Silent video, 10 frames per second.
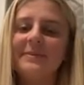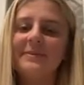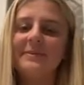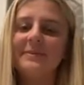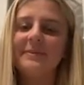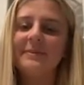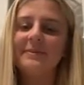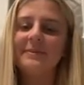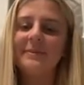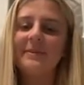
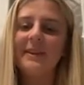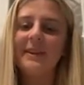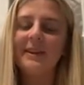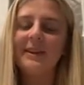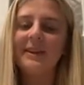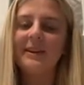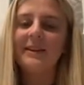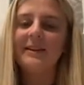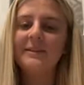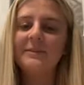
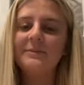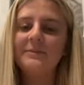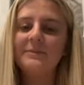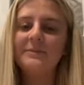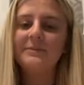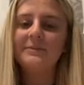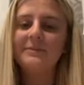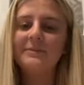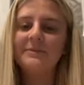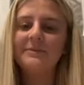
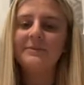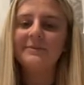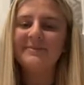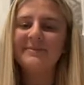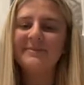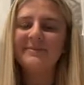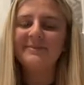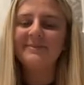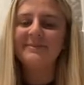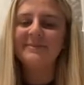
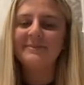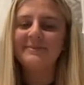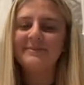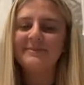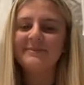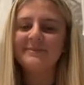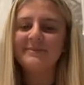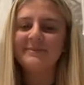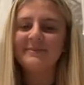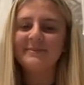
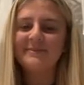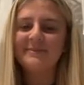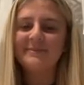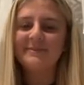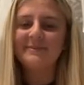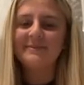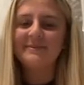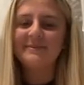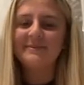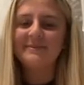
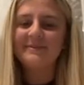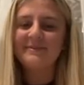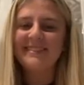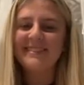(not speaking)